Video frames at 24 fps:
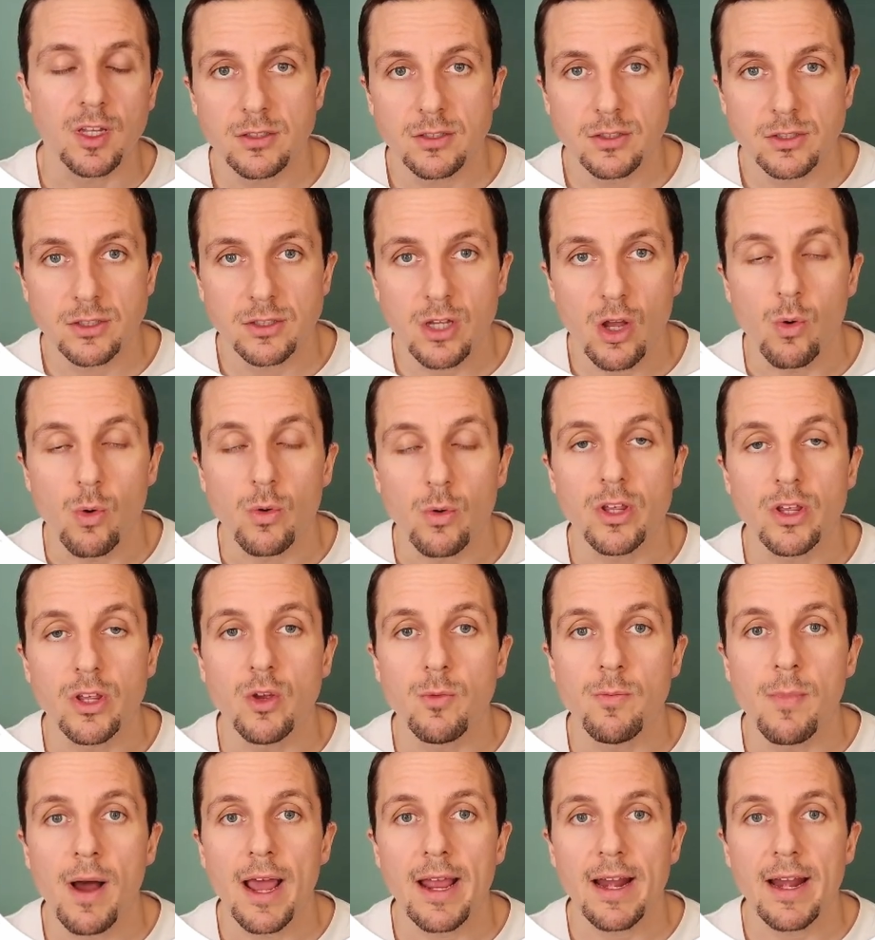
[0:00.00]
So you
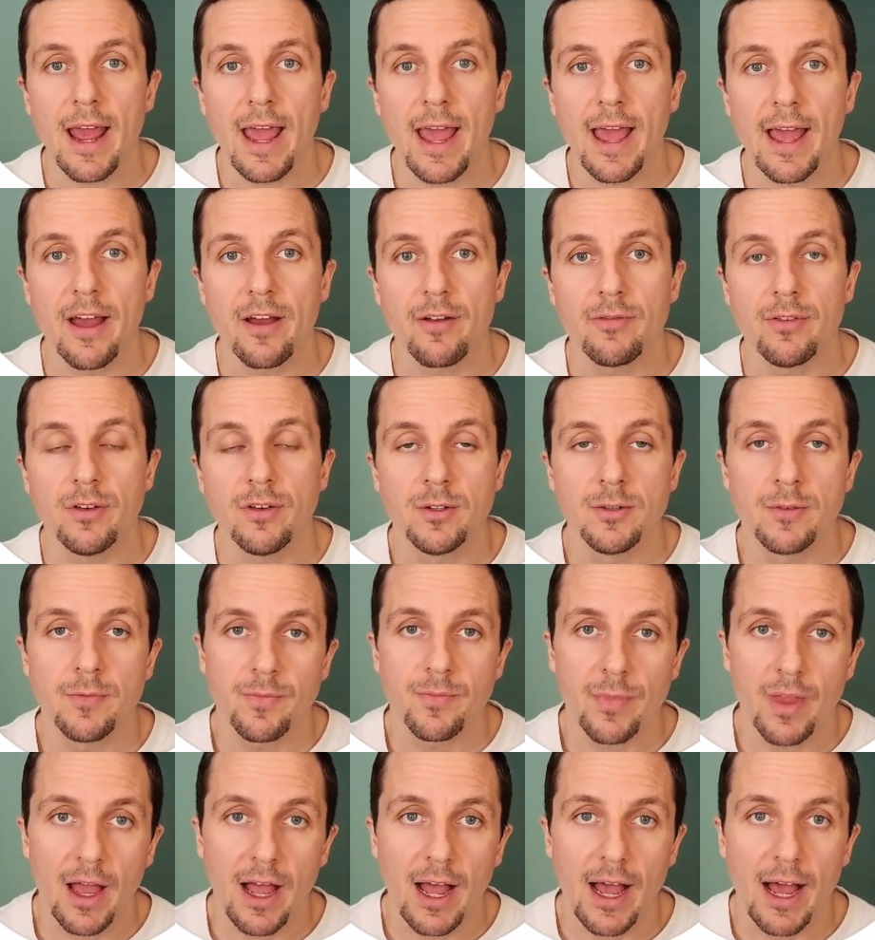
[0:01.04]
might have
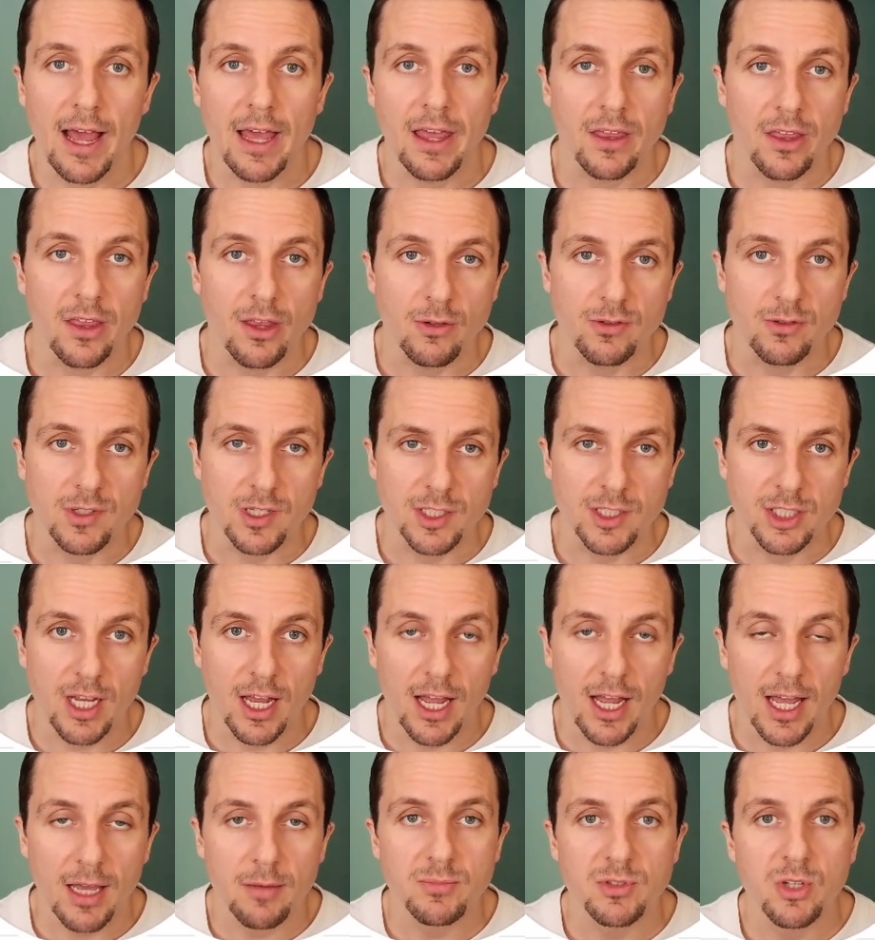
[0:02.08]
high usage
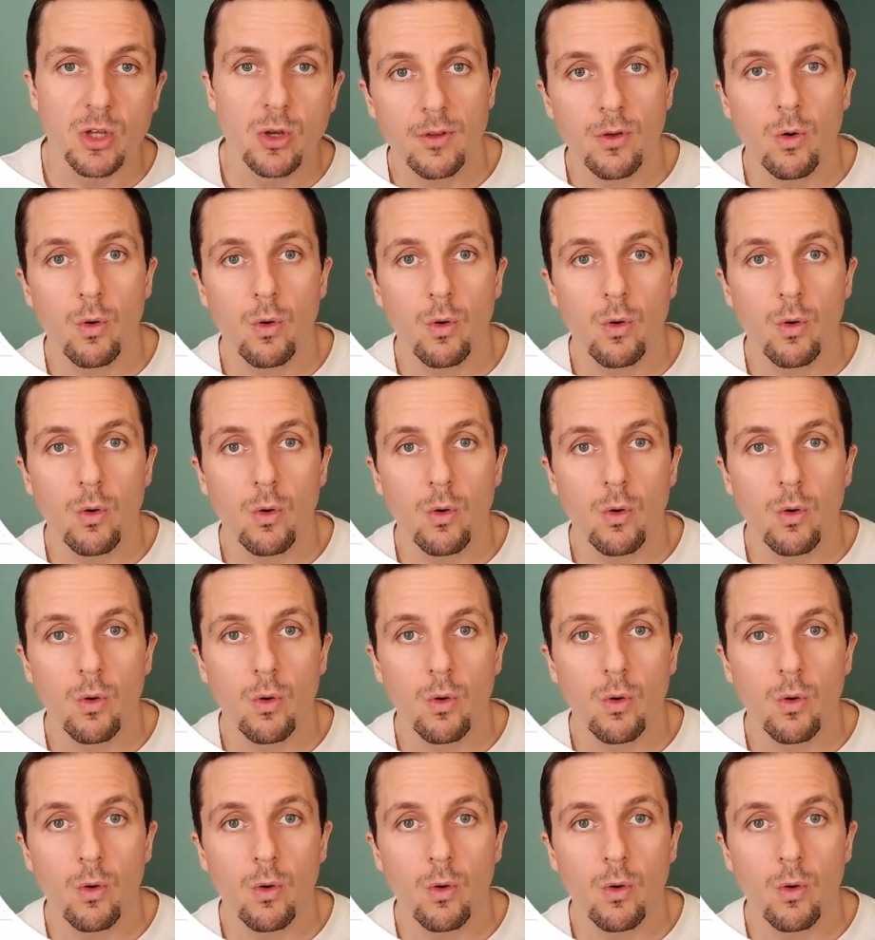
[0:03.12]
times,